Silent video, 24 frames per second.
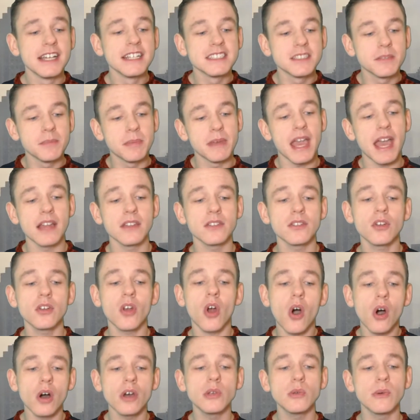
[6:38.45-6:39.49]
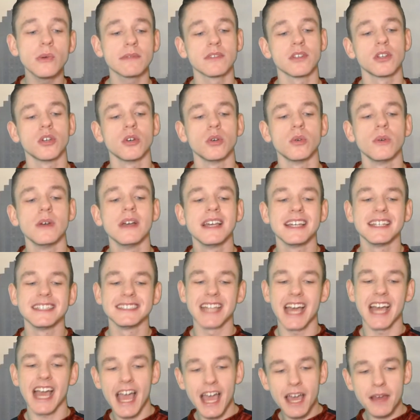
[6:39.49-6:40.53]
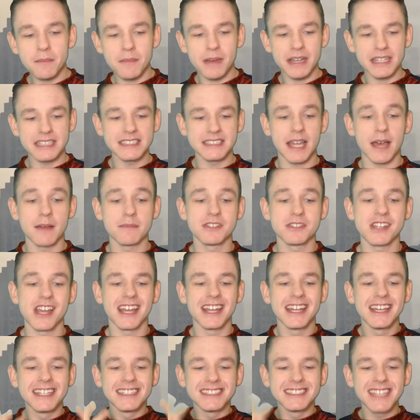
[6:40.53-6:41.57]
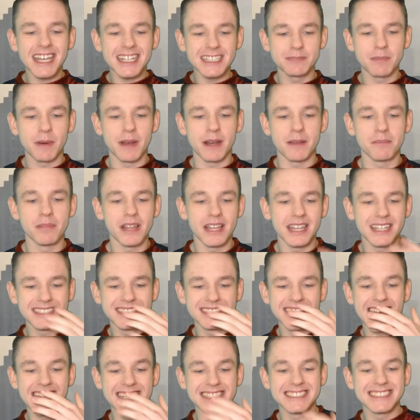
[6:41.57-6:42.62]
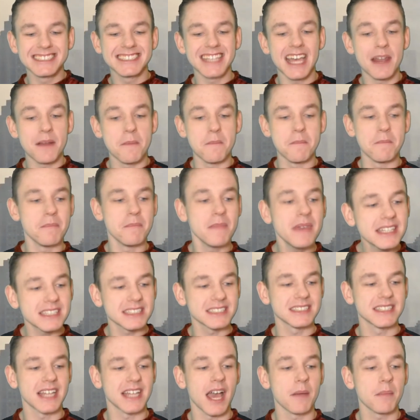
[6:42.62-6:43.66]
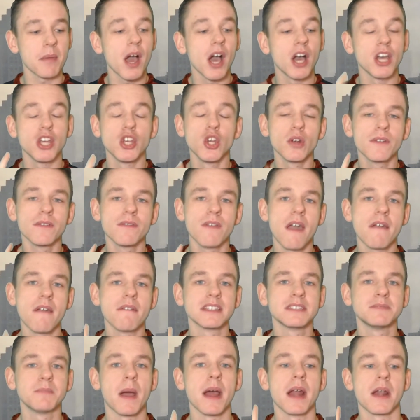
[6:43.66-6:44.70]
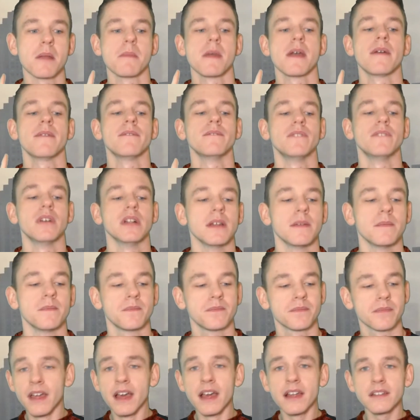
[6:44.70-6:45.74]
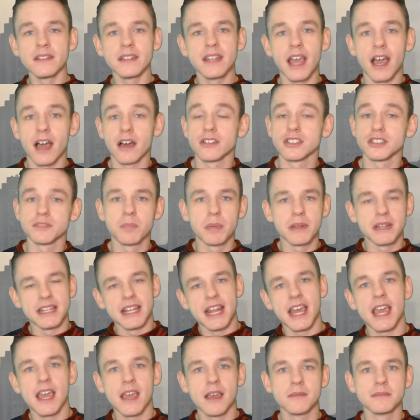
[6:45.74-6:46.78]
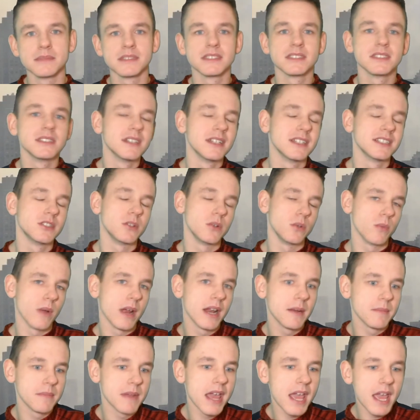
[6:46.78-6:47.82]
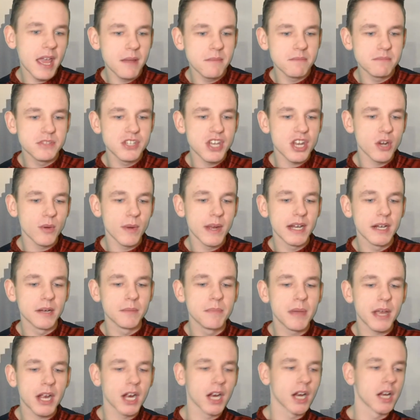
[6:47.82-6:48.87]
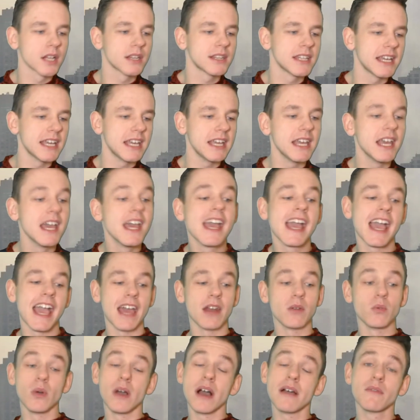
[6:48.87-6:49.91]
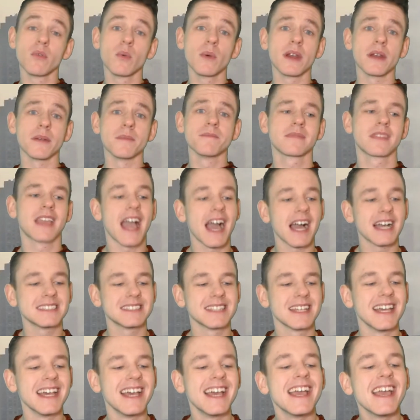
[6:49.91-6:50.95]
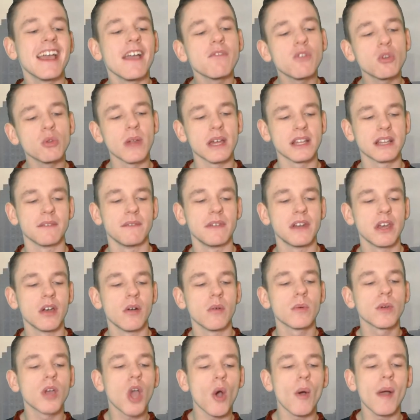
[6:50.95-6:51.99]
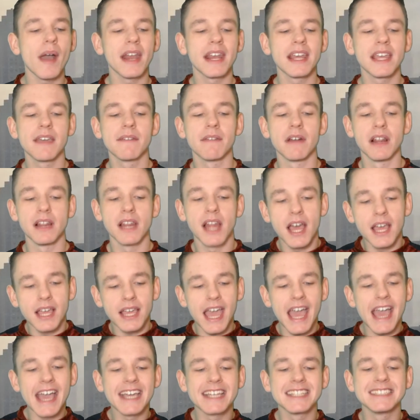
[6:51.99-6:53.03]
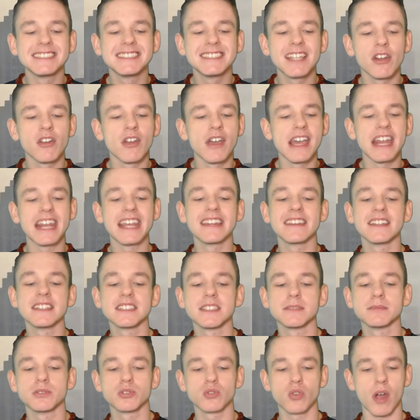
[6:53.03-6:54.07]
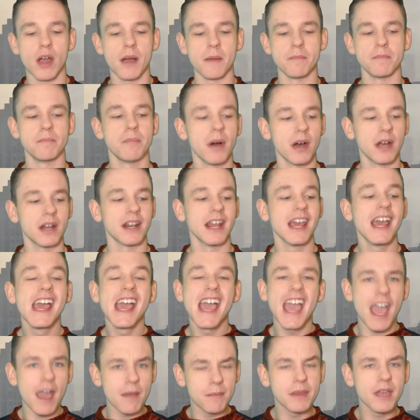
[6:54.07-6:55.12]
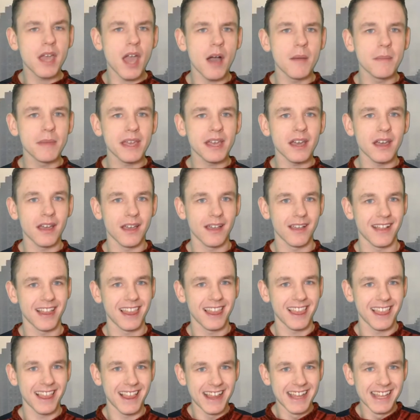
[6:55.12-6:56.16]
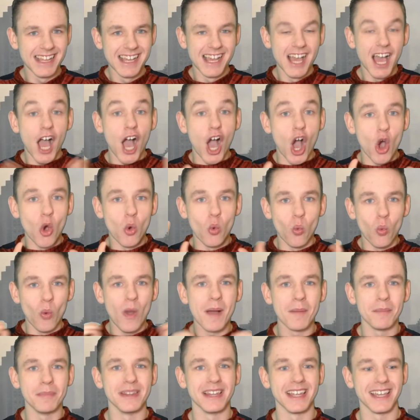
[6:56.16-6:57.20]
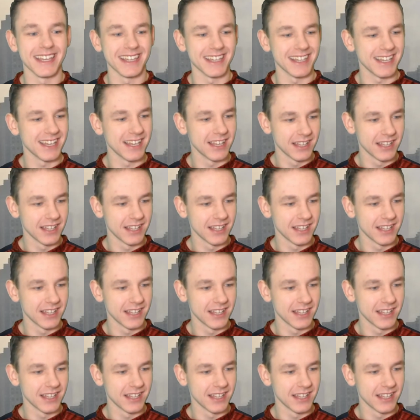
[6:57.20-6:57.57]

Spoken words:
To be entered, all you have to do is add my Snapchat, TidySpideyPlays, and send me a snap of your favorite Spider-Man villain. Then, yeah, I'll just put the names to a random name generator picker thingy, and we'll have a winner. Guys, if you liked the video, go ahead and give it a like, and consider hitting the subscribe button and becoming a webling.